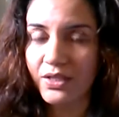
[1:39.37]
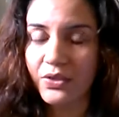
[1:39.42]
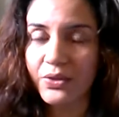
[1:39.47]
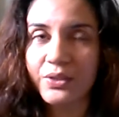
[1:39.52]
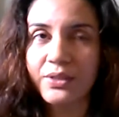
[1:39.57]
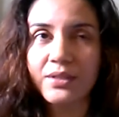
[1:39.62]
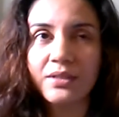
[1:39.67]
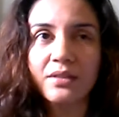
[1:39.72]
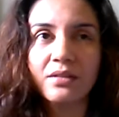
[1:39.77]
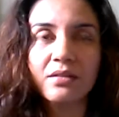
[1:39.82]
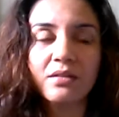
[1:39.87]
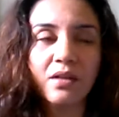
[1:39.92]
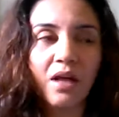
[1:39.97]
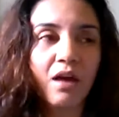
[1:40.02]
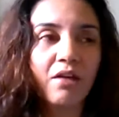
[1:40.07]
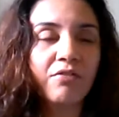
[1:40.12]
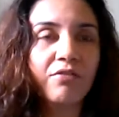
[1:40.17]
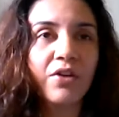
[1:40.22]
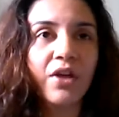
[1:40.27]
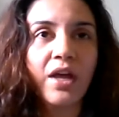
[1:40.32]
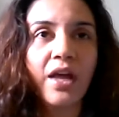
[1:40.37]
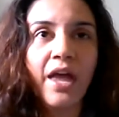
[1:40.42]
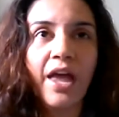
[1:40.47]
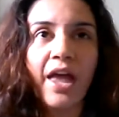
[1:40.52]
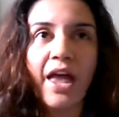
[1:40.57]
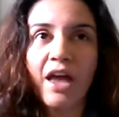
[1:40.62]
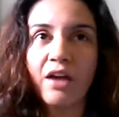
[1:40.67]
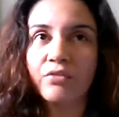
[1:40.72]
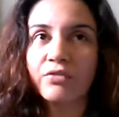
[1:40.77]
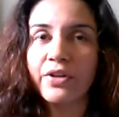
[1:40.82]
You're going to love
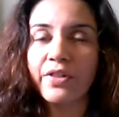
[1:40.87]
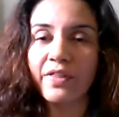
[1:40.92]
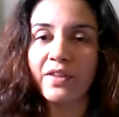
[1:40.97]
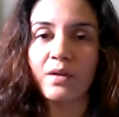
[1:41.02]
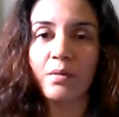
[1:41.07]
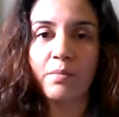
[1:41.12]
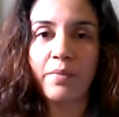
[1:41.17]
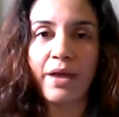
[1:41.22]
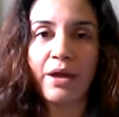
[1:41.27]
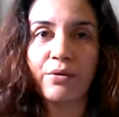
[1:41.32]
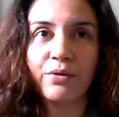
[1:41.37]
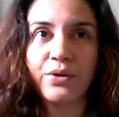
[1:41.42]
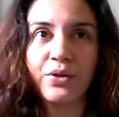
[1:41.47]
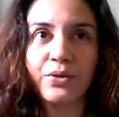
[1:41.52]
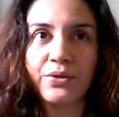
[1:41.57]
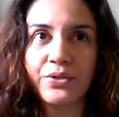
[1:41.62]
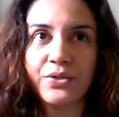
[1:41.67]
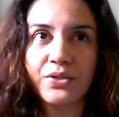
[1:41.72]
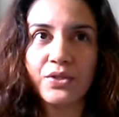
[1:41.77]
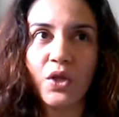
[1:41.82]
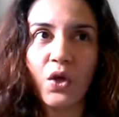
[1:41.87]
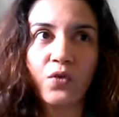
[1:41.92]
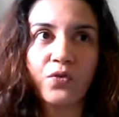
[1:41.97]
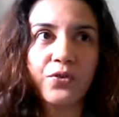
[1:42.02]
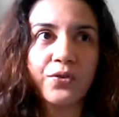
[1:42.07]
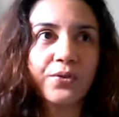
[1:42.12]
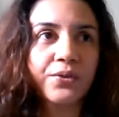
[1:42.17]
everything about yourself.